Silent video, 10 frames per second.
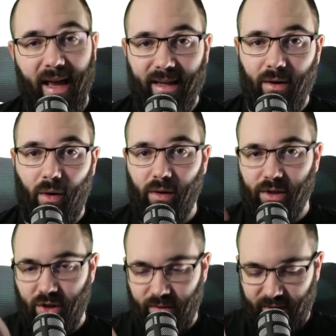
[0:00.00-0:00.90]
and then
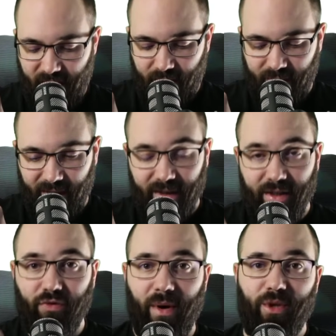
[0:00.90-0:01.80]
also down in the
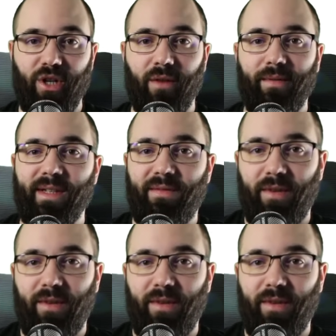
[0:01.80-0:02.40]
description of this